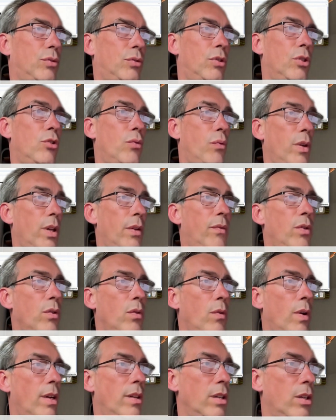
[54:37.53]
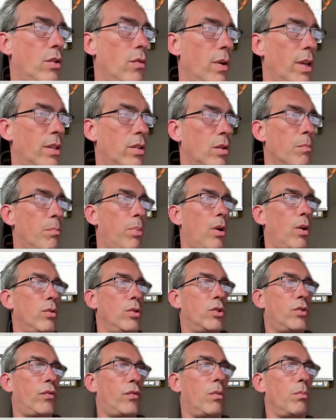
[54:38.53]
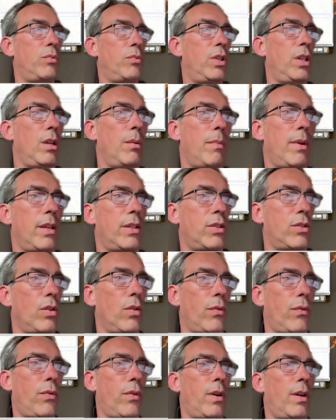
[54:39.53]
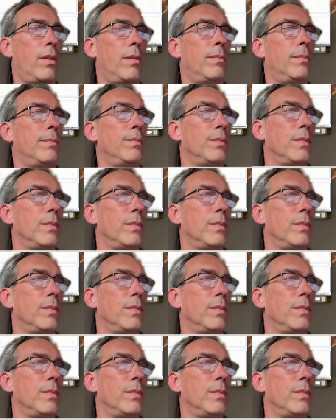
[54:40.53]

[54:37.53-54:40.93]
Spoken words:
the tree view and the grid components from TMS software.